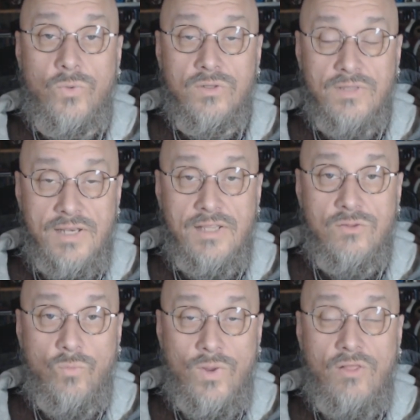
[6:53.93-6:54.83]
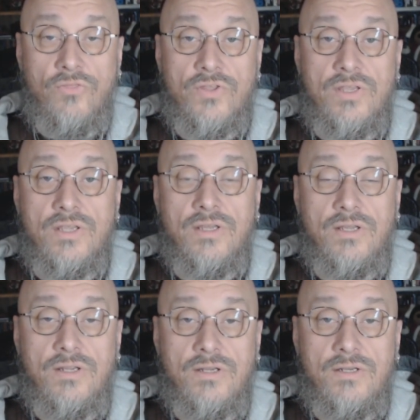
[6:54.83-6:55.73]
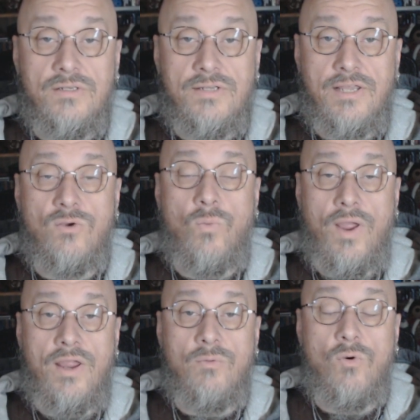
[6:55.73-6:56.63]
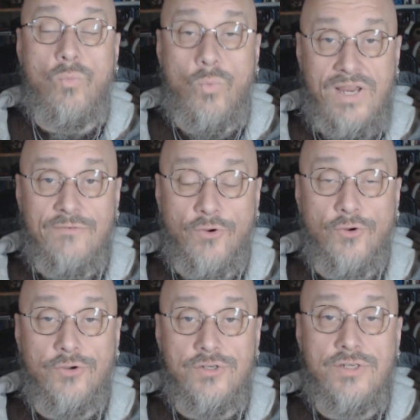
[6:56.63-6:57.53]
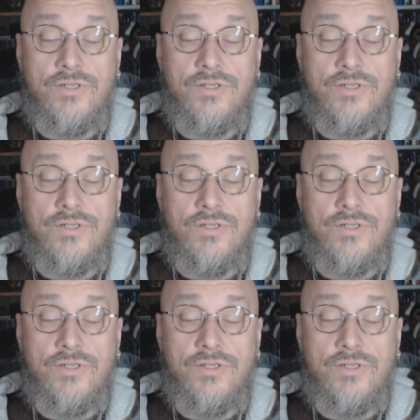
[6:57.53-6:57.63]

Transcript: We're letting the wealthy take away what we've earned.